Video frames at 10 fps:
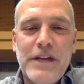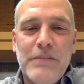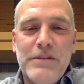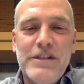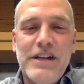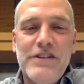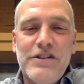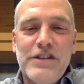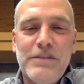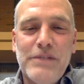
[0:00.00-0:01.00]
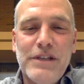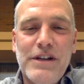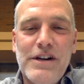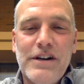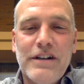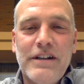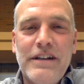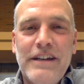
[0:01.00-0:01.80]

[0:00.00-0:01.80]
can potentially belong,